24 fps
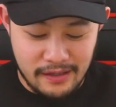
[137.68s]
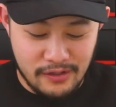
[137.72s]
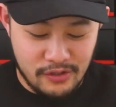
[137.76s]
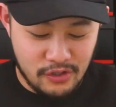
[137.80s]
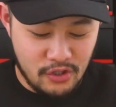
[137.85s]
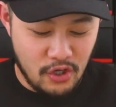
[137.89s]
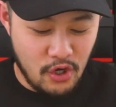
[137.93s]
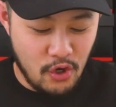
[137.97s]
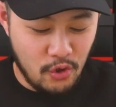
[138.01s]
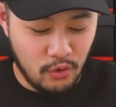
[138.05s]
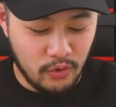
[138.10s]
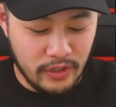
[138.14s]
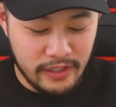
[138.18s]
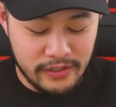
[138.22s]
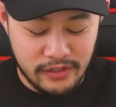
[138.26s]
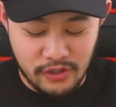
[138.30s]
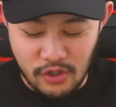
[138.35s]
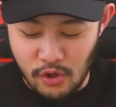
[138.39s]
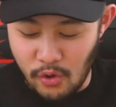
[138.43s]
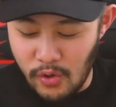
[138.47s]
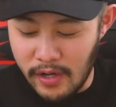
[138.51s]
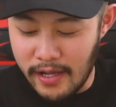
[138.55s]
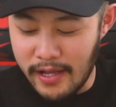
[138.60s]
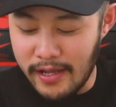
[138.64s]
So let's
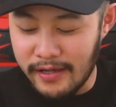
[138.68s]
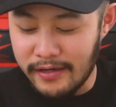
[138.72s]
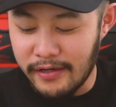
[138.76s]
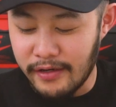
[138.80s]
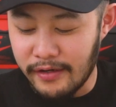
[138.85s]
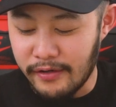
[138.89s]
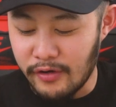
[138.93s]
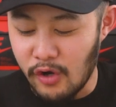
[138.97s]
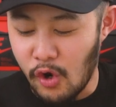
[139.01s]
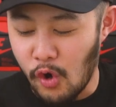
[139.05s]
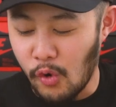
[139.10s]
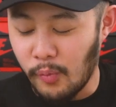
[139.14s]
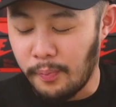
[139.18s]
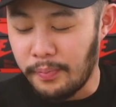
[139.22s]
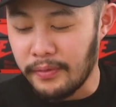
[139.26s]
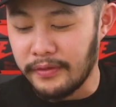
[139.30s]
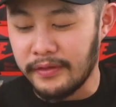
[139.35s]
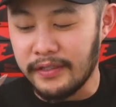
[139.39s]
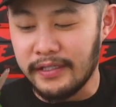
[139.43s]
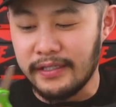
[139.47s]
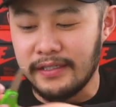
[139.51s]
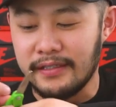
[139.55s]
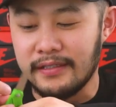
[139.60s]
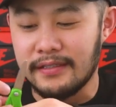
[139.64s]
go ahead and open
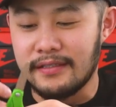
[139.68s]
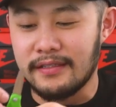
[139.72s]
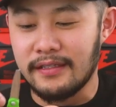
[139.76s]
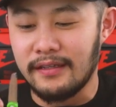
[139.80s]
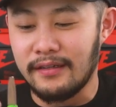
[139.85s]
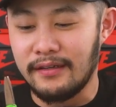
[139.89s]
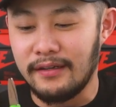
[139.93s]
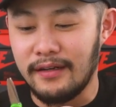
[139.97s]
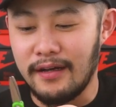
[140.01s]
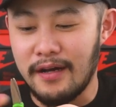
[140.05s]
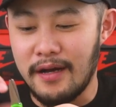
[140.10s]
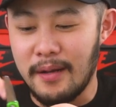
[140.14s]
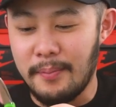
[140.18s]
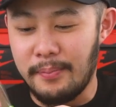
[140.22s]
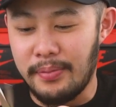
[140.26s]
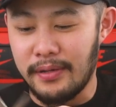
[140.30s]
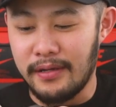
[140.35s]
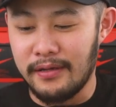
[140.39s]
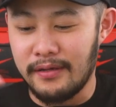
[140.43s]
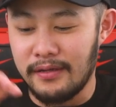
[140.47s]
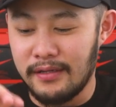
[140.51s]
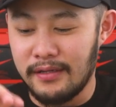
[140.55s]
these up.